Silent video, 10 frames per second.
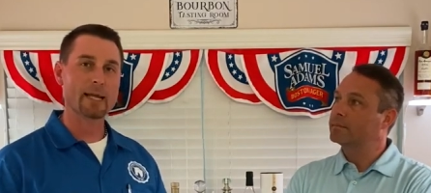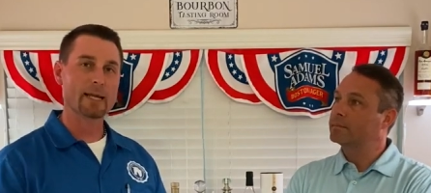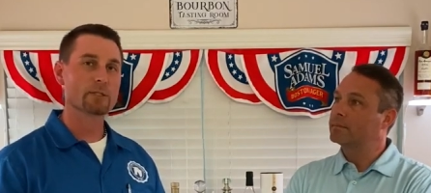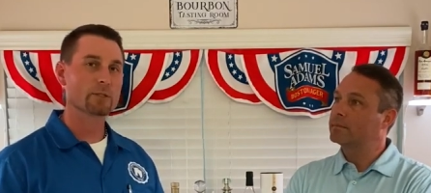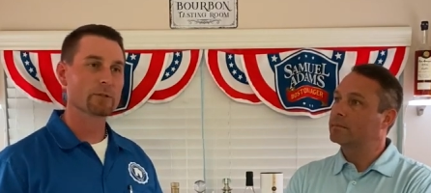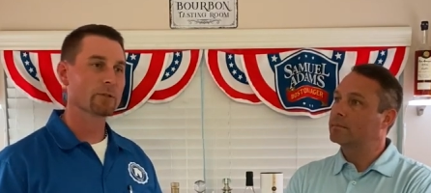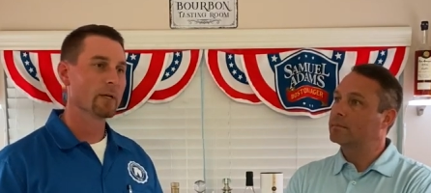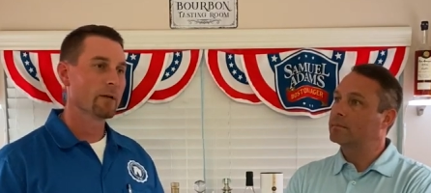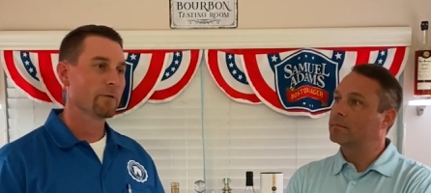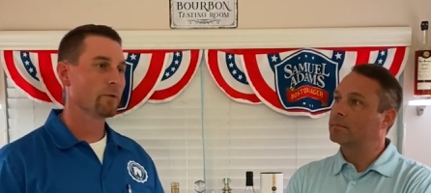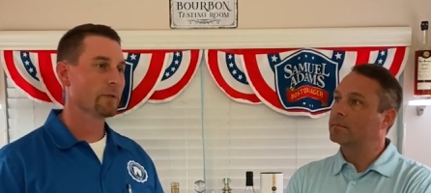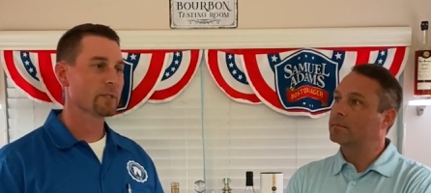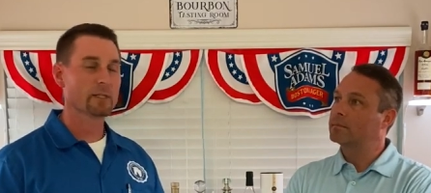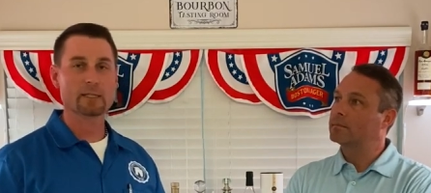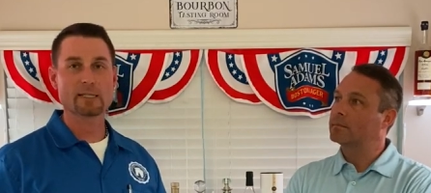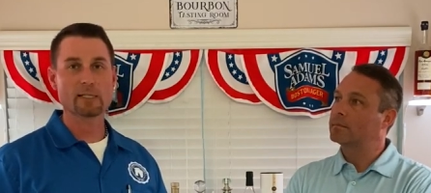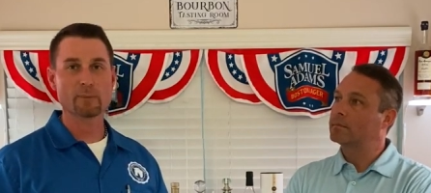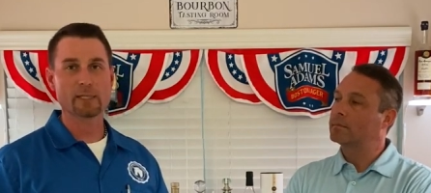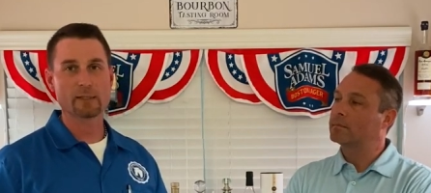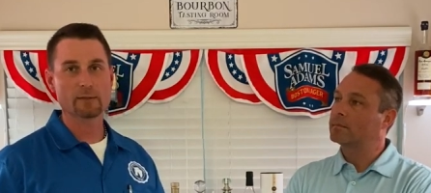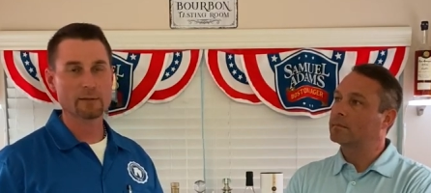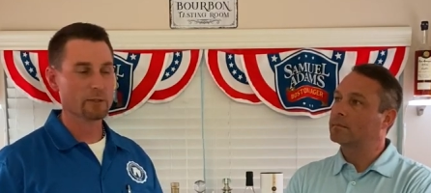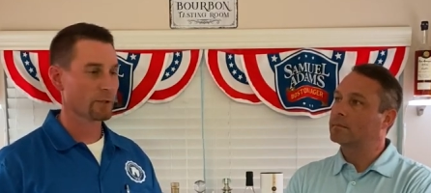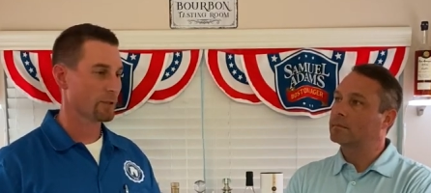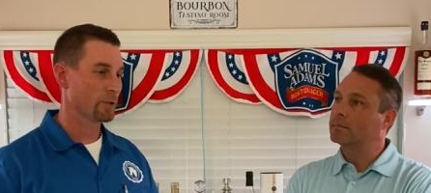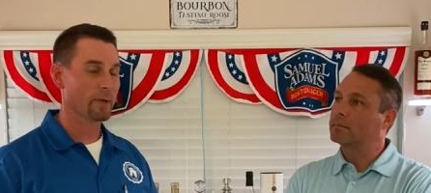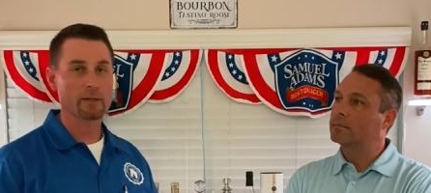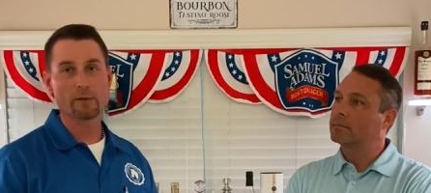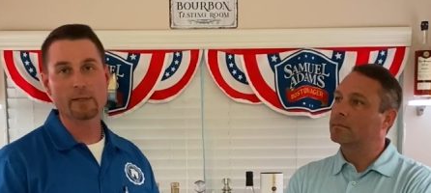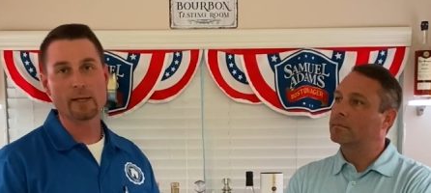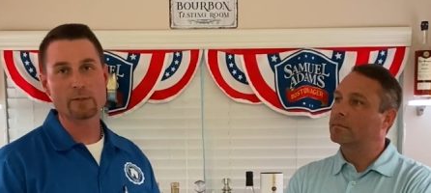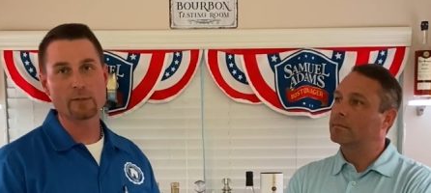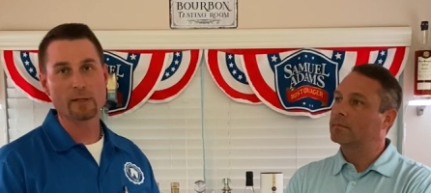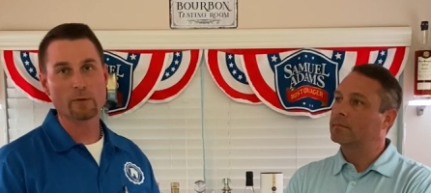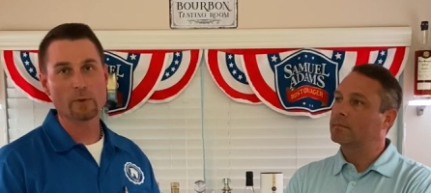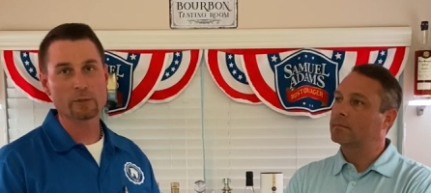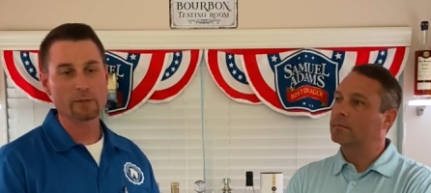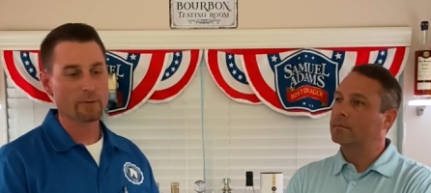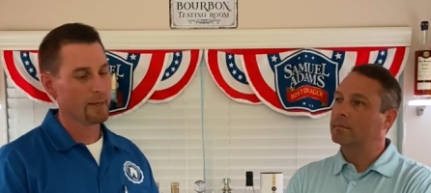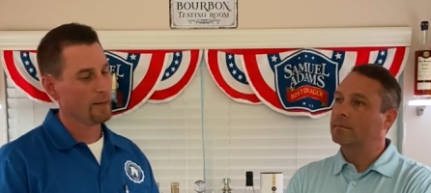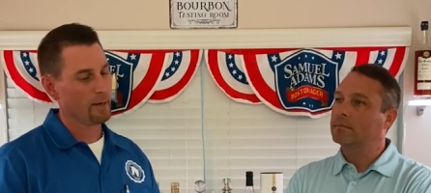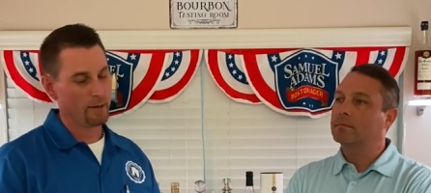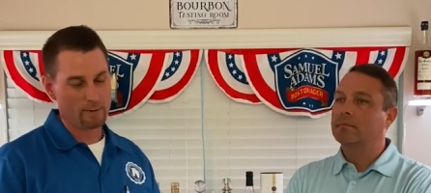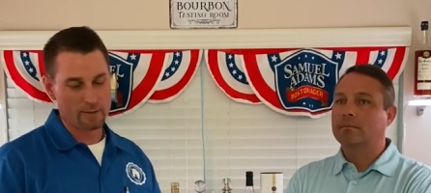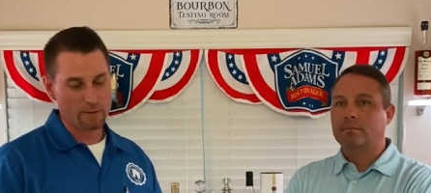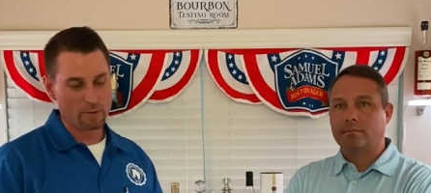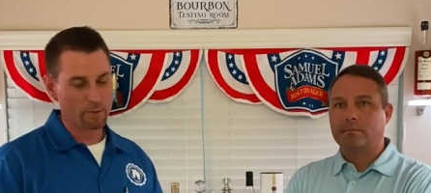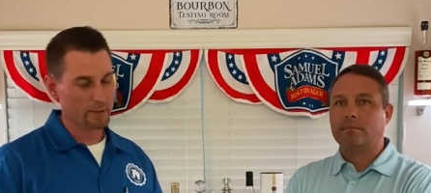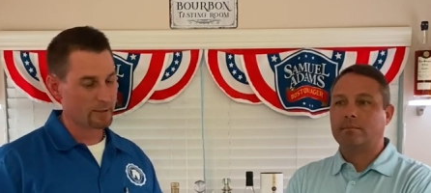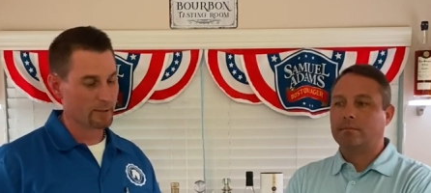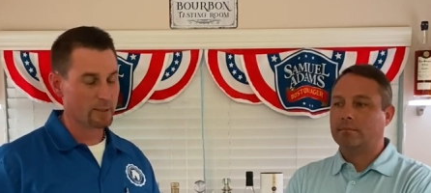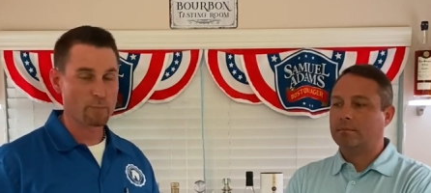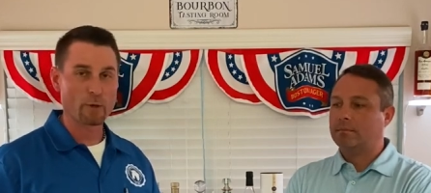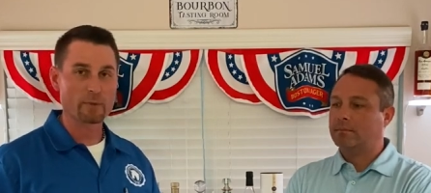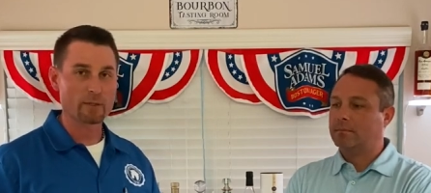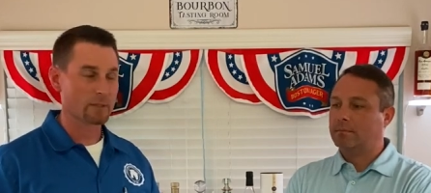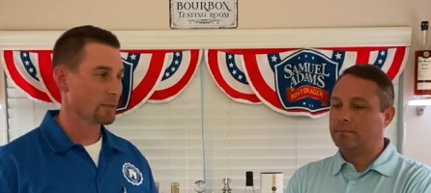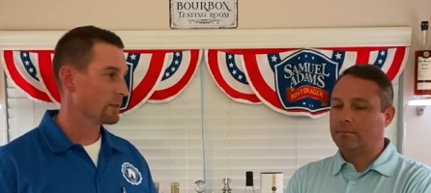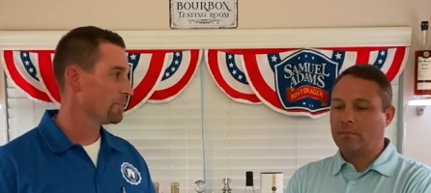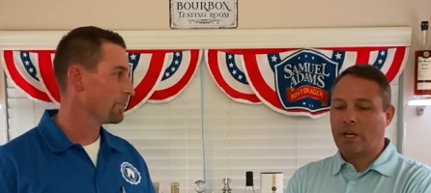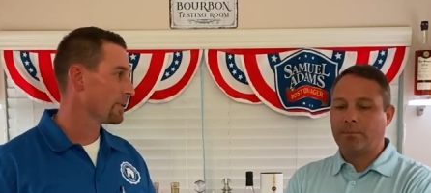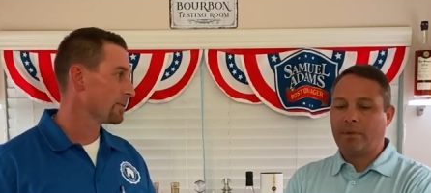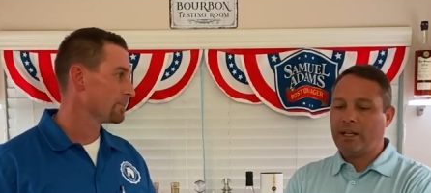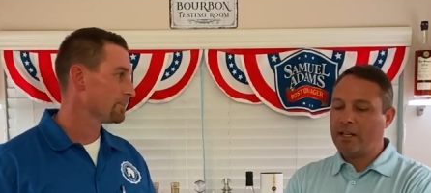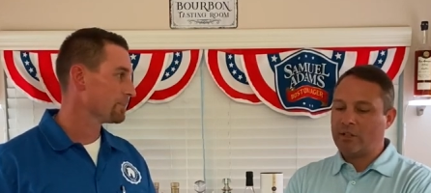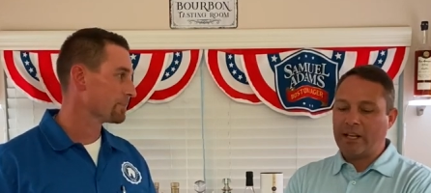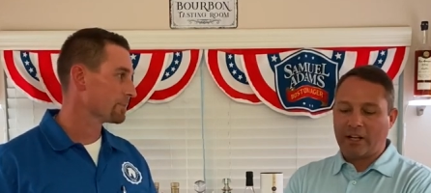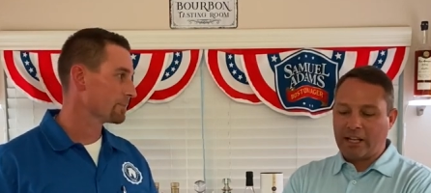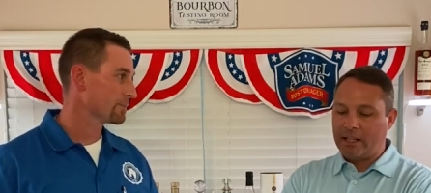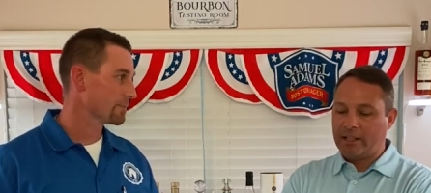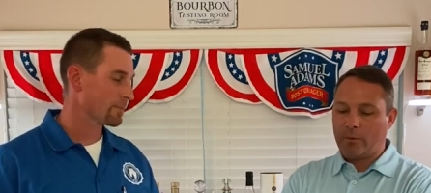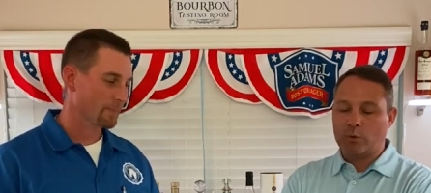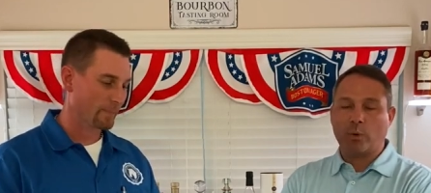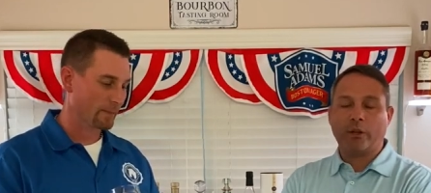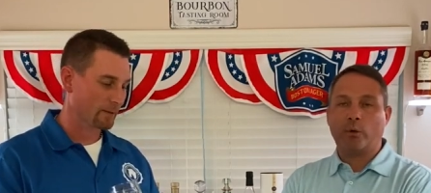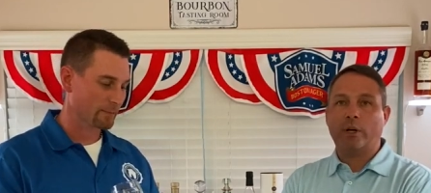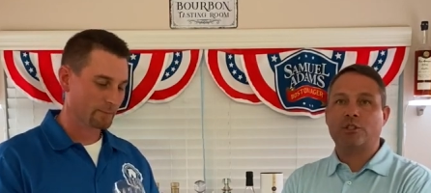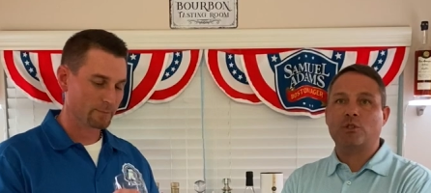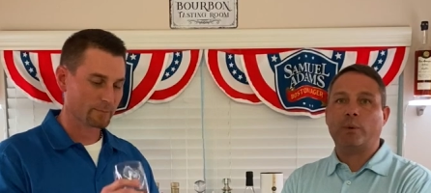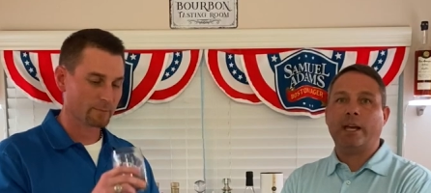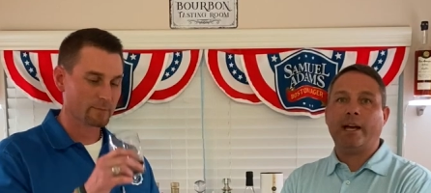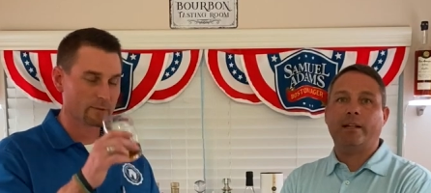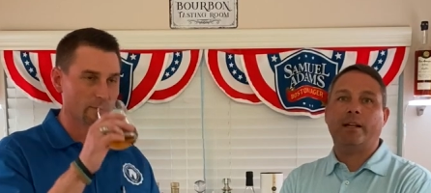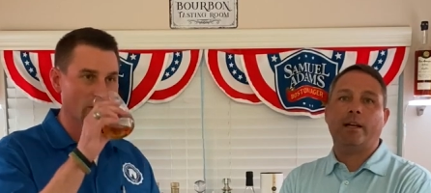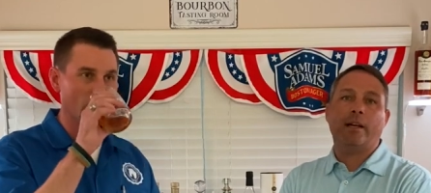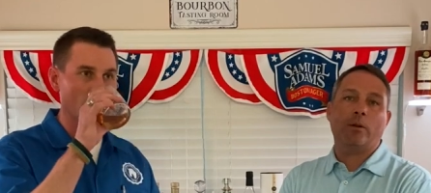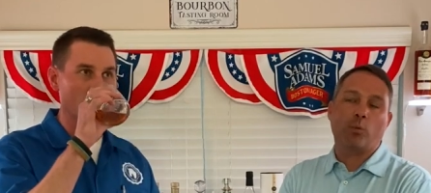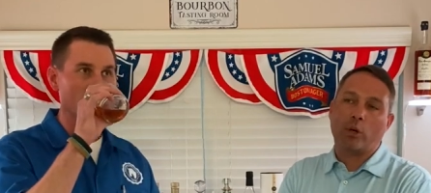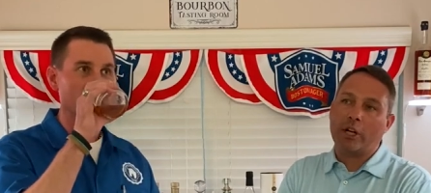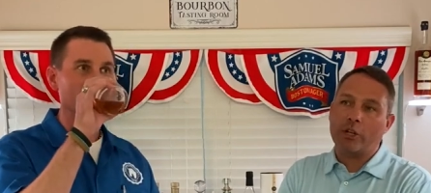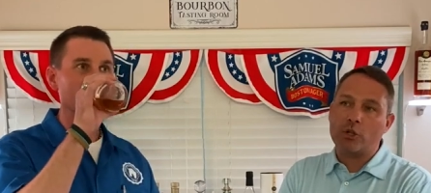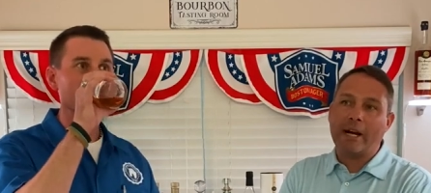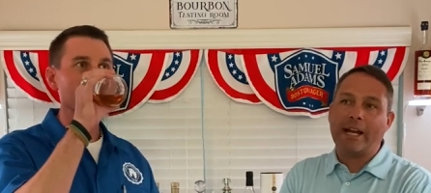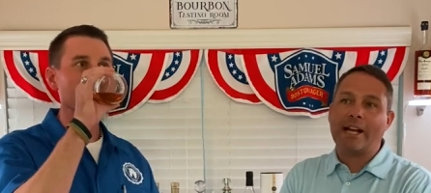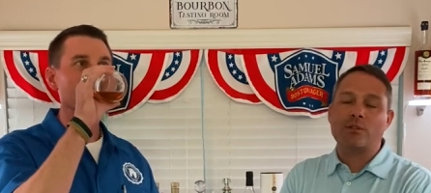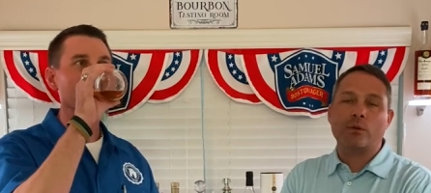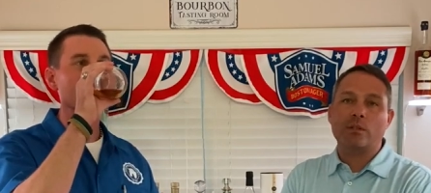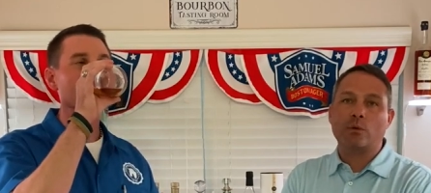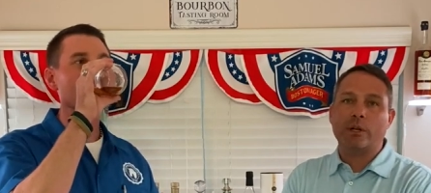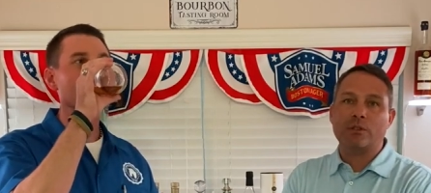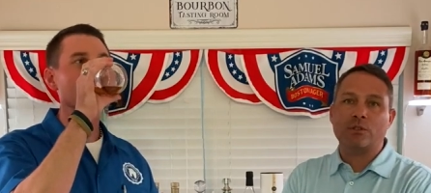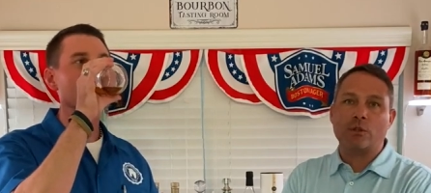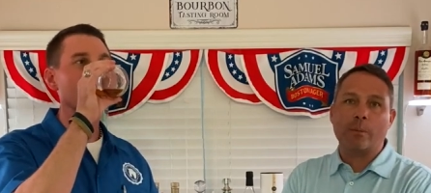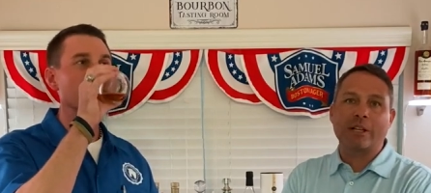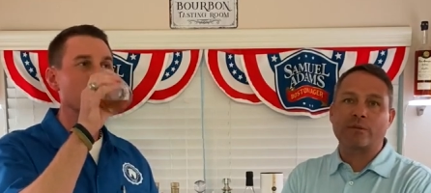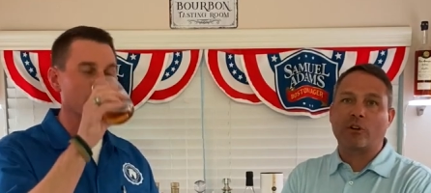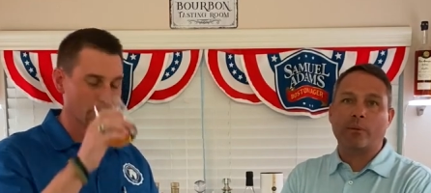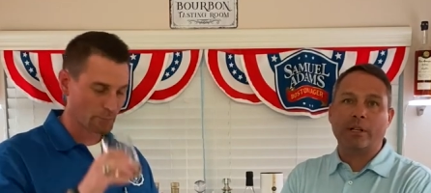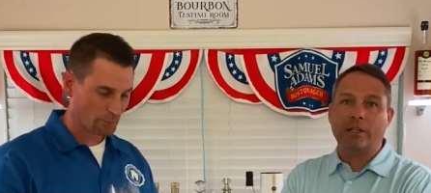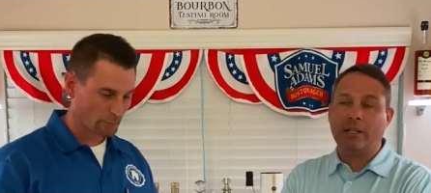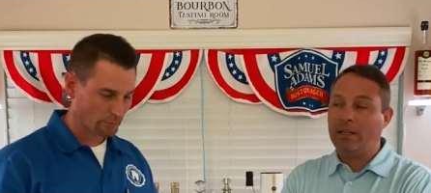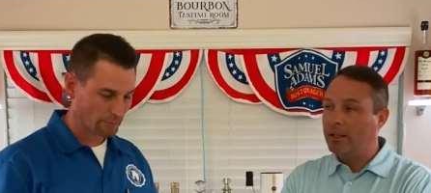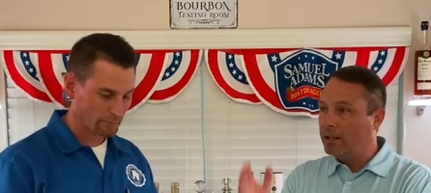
Speaker 1: answer fully to the extent of my knowledge. Do I know the answer to that question? all I know is that this bourbon is good.
Speaker 2: Yeah, and that, again, that was one of the questions that we had, and we're going to try to answer these questions to the best of our ability.